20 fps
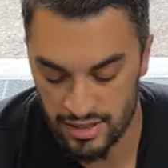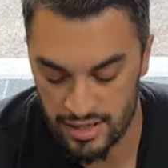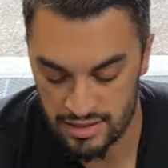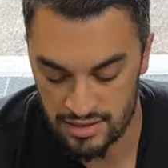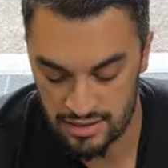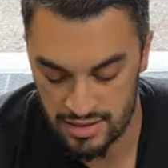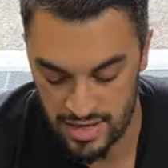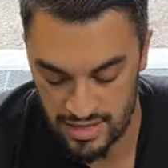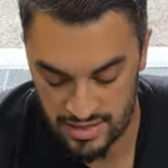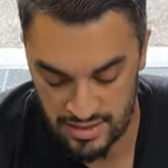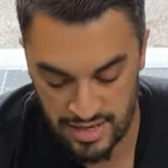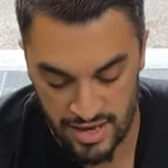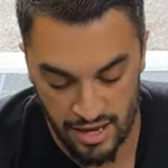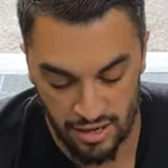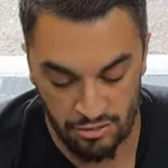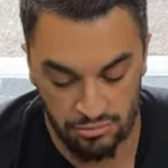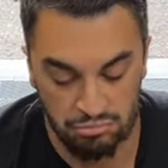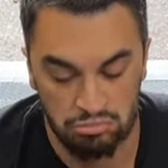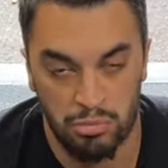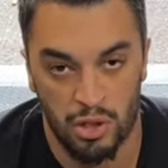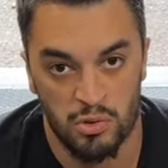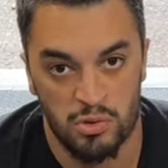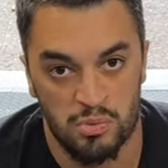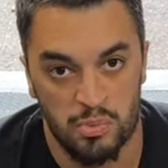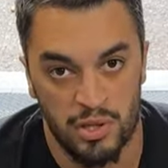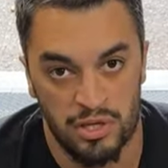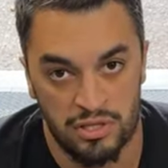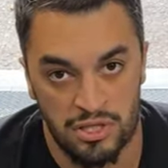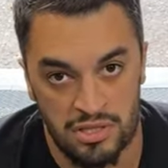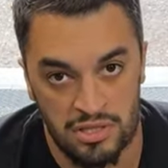let's test out both
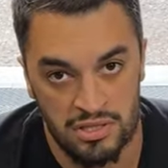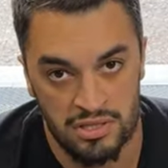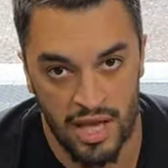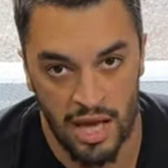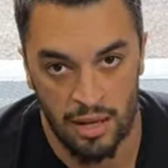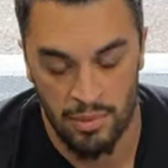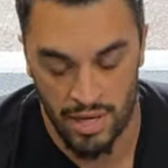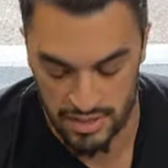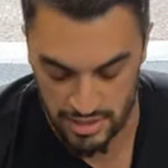sponges side by